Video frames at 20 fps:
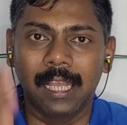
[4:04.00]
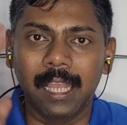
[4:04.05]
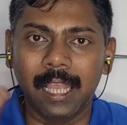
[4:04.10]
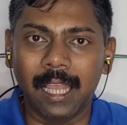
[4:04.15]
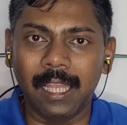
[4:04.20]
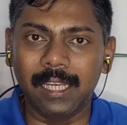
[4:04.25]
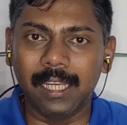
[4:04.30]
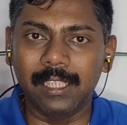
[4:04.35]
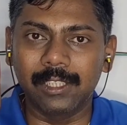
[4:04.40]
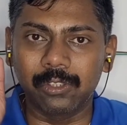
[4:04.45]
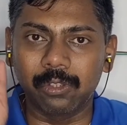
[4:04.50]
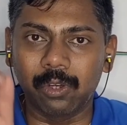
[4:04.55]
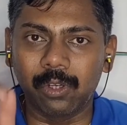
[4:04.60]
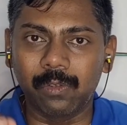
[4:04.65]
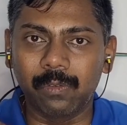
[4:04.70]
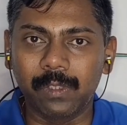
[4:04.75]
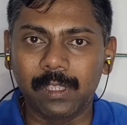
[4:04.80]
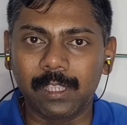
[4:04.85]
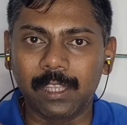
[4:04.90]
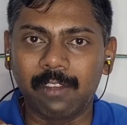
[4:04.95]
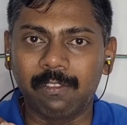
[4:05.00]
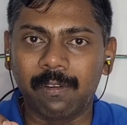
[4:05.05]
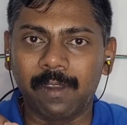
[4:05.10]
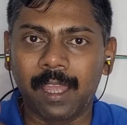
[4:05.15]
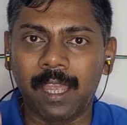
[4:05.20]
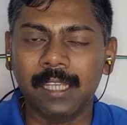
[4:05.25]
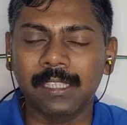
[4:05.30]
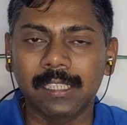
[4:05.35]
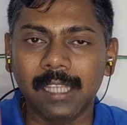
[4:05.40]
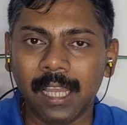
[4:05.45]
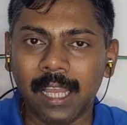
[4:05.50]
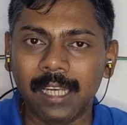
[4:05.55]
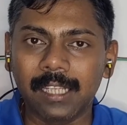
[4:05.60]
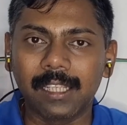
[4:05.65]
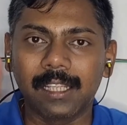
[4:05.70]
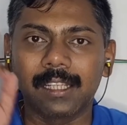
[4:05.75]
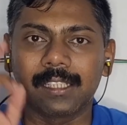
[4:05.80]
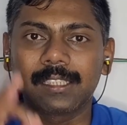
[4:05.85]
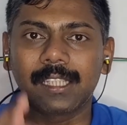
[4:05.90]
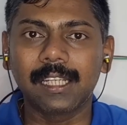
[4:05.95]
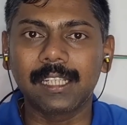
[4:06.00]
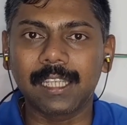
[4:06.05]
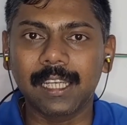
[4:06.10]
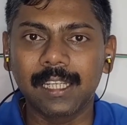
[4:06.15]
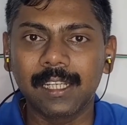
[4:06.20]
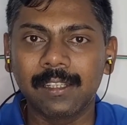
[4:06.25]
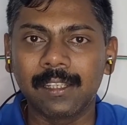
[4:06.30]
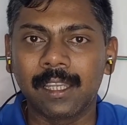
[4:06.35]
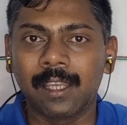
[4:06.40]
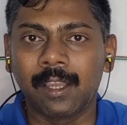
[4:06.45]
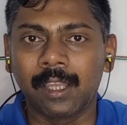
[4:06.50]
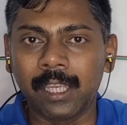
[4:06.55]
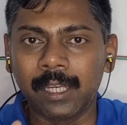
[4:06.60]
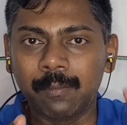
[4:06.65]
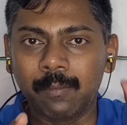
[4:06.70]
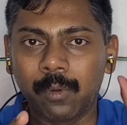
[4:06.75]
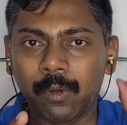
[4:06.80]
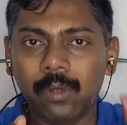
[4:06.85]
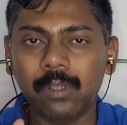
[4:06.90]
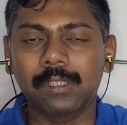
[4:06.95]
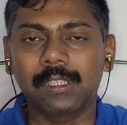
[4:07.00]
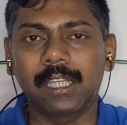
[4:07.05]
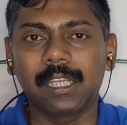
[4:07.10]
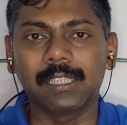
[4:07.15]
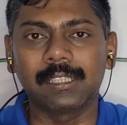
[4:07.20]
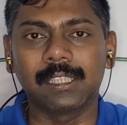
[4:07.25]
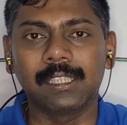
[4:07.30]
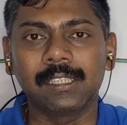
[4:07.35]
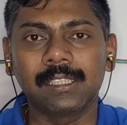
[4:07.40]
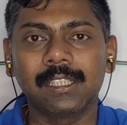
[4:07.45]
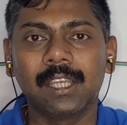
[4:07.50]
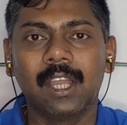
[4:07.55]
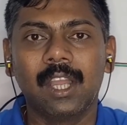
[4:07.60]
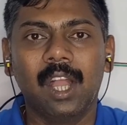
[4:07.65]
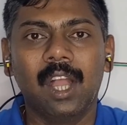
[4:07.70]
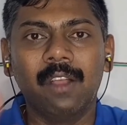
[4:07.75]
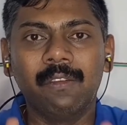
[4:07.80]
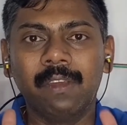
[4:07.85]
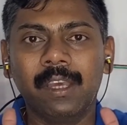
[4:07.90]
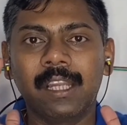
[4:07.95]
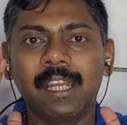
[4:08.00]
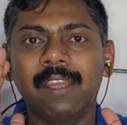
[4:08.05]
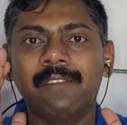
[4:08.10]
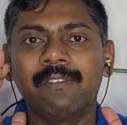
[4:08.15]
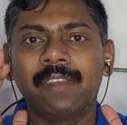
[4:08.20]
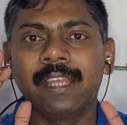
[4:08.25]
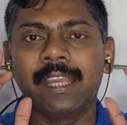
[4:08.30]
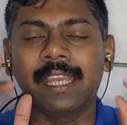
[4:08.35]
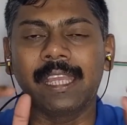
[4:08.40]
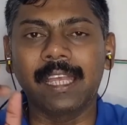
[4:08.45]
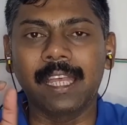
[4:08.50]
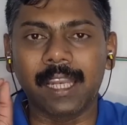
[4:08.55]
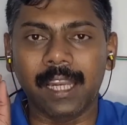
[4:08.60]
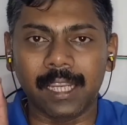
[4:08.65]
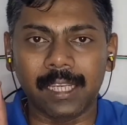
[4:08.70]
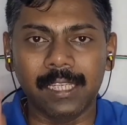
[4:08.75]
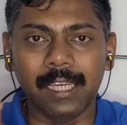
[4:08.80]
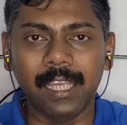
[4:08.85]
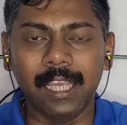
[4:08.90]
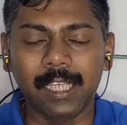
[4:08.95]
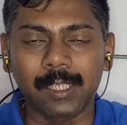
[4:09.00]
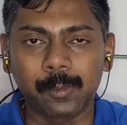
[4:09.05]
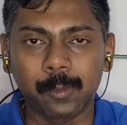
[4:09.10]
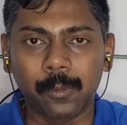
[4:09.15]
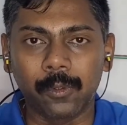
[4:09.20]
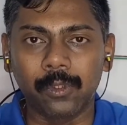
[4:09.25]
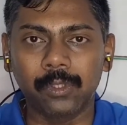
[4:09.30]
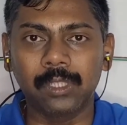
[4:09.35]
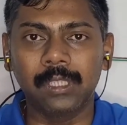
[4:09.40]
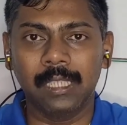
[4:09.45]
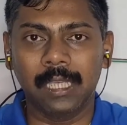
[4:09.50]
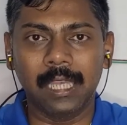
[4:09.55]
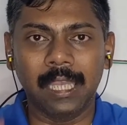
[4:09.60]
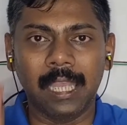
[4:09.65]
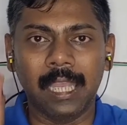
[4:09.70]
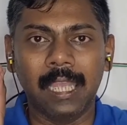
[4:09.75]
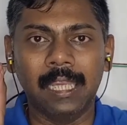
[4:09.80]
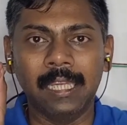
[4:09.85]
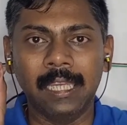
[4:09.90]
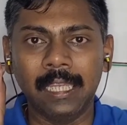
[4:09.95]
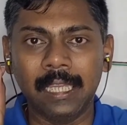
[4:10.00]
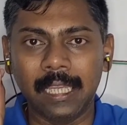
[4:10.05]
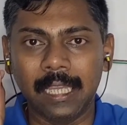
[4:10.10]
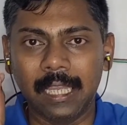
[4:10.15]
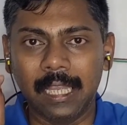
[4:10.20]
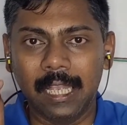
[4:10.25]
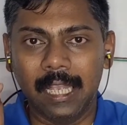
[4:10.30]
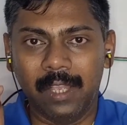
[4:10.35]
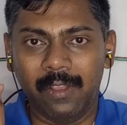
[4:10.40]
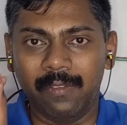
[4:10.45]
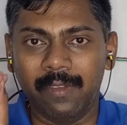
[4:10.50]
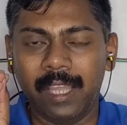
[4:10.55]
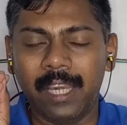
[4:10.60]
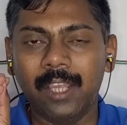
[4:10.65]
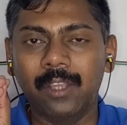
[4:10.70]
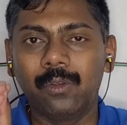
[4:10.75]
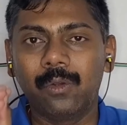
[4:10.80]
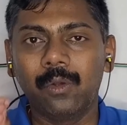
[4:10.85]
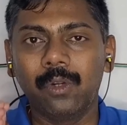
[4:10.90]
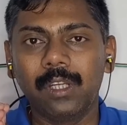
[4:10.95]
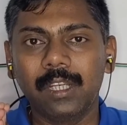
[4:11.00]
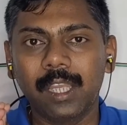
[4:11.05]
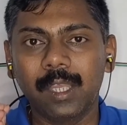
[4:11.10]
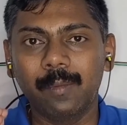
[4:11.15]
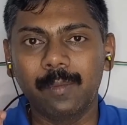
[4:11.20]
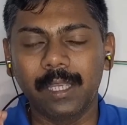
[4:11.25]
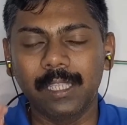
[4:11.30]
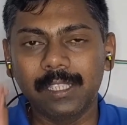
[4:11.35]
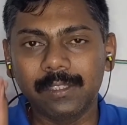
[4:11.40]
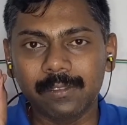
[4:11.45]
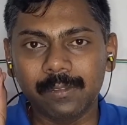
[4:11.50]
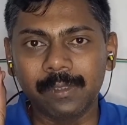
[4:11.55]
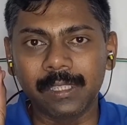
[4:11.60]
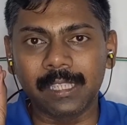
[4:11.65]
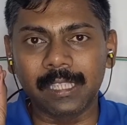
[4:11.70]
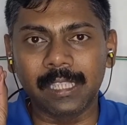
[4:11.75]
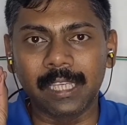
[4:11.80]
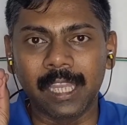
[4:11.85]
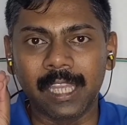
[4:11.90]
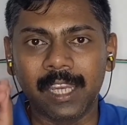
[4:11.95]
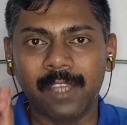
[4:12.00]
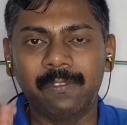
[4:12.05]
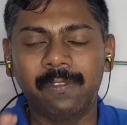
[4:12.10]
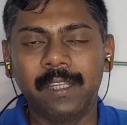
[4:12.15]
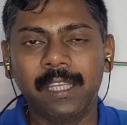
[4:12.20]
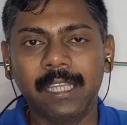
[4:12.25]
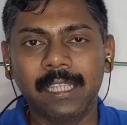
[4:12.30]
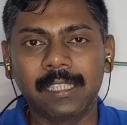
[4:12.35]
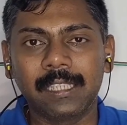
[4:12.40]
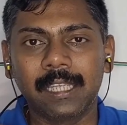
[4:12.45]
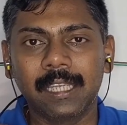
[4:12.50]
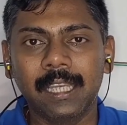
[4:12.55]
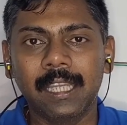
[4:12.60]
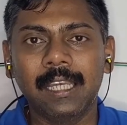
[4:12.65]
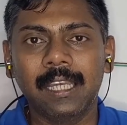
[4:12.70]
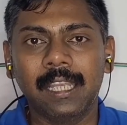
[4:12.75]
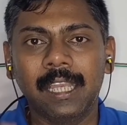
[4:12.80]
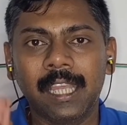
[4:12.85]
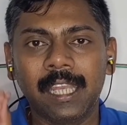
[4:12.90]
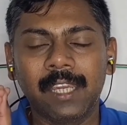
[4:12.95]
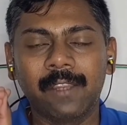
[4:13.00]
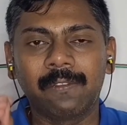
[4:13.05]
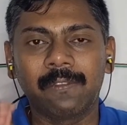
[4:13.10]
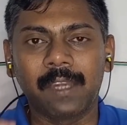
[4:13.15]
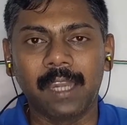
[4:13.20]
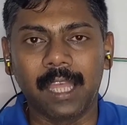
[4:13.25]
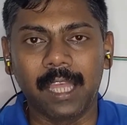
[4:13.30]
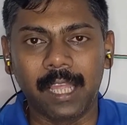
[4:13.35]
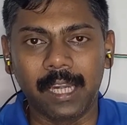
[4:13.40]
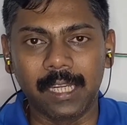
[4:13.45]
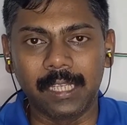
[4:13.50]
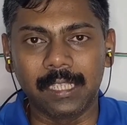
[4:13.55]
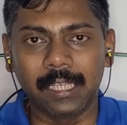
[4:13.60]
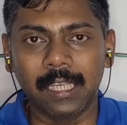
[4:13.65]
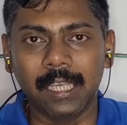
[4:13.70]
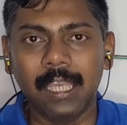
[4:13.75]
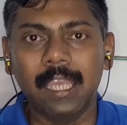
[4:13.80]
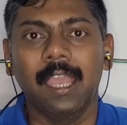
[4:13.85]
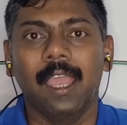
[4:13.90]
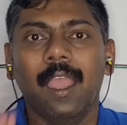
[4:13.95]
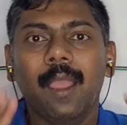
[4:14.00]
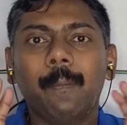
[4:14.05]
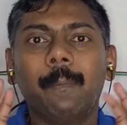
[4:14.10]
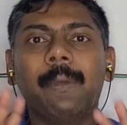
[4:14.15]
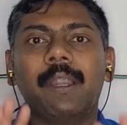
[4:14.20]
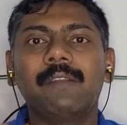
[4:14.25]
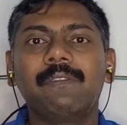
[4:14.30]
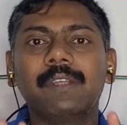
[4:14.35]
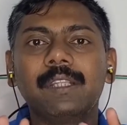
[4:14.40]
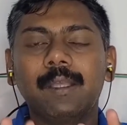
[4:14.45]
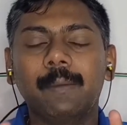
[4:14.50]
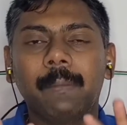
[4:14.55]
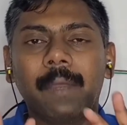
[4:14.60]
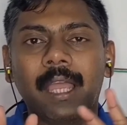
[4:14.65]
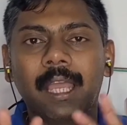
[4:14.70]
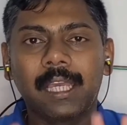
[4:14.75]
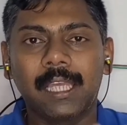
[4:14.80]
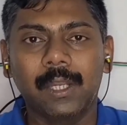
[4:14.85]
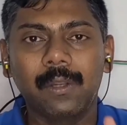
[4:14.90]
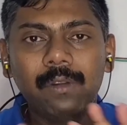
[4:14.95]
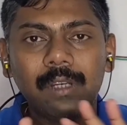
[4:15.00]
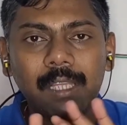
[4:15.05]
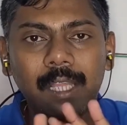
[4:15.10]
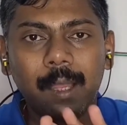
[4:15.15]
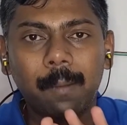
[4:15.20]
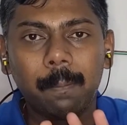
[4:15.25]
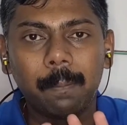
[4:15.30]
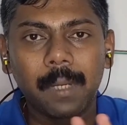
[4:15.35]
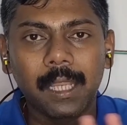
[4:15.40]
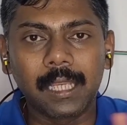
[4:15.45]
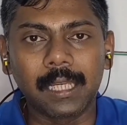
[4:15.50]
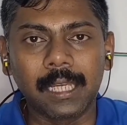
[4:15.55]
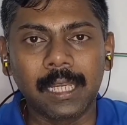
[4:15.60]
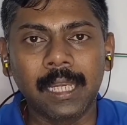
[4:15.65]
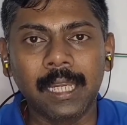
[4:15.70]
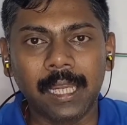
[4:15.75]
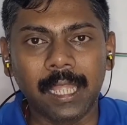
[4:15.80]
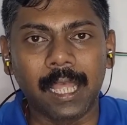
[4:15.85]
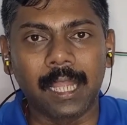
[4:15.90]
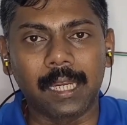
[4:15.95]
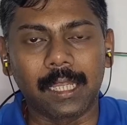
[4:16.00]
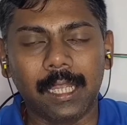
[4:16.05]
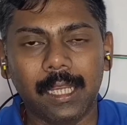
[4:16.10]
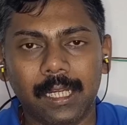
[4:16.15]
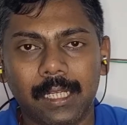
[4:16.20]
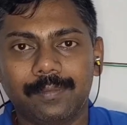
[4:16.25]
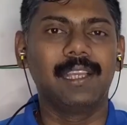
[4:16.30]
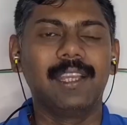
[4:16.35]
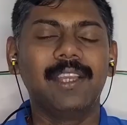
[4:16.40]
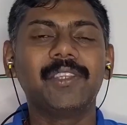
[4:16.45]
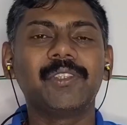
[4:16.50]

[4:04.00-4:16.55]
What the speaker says: and I shot with a flash, and the resultant in both cases were a very correctly exposed and a very good image with enough detail, enough clarity, but with the background completely darkened.